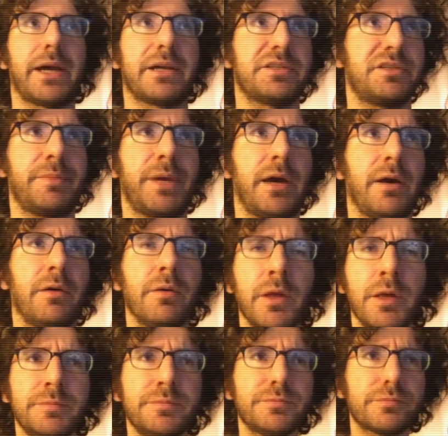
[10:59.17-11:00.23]
somehow.
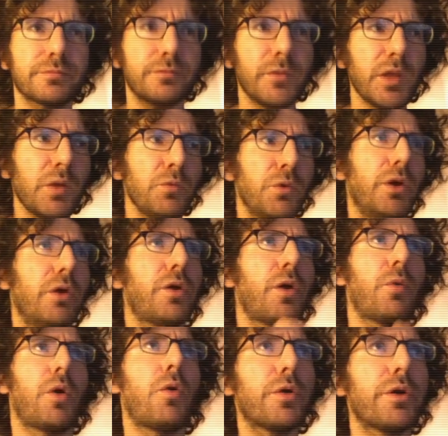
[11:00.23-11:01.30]
We don't know
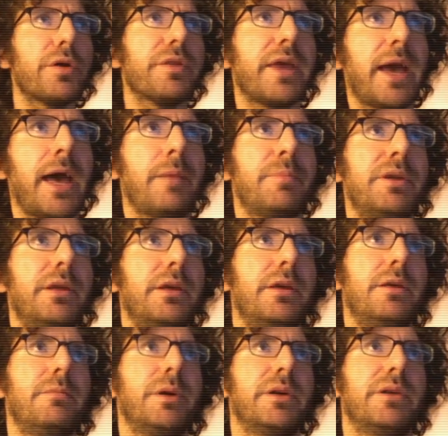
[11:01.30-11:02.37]
what order they happened
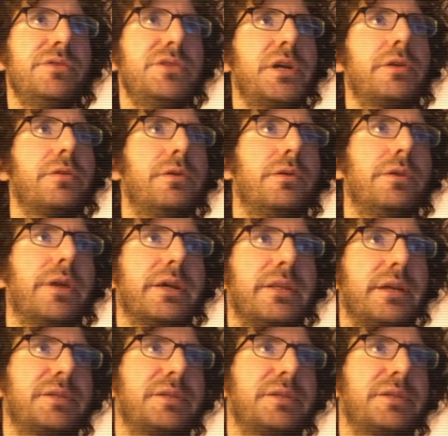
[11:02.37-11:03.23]
in, but in general, like that's